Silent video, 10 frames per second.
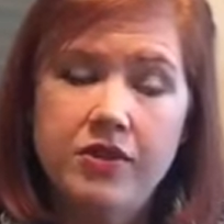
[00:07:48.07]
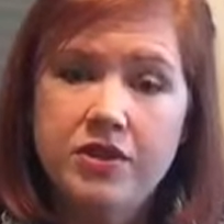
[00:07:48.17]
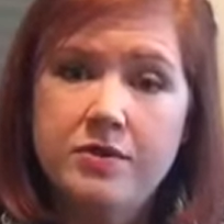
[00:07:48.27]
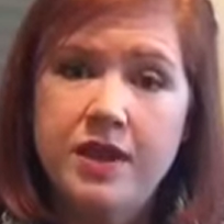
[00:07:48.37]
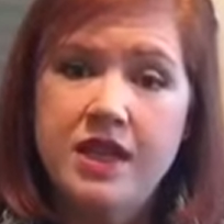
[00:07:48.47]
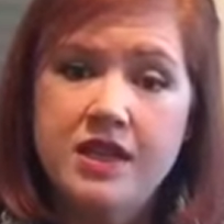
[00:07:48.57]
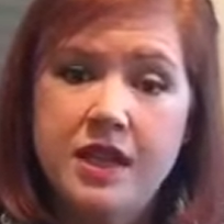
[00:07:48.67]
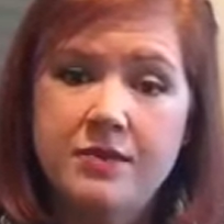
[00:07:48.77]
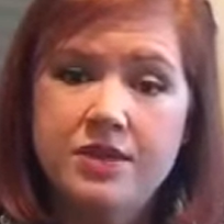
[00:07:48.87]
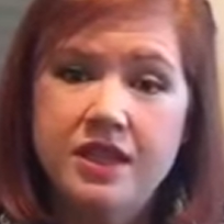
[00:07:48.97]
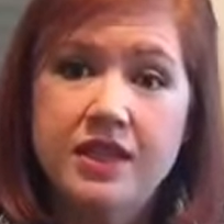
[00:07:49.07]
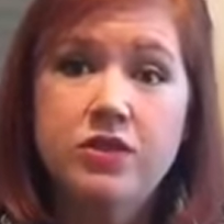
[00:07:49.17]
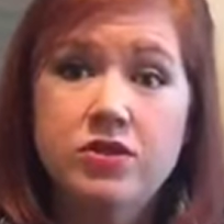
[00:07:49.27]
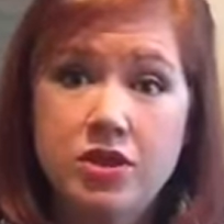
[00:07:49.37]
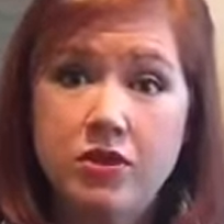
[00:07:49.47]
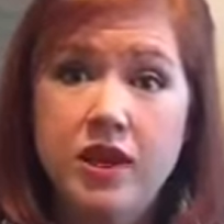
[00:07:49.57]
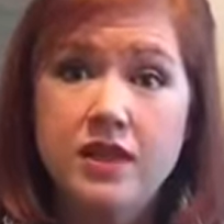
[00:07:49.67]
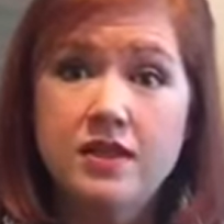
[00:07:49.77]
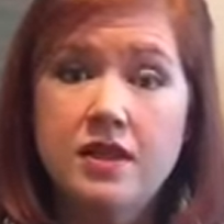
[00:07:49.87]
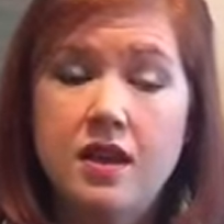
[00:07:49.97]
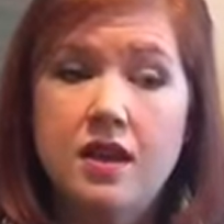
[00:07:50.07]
There's many times, like those donuts,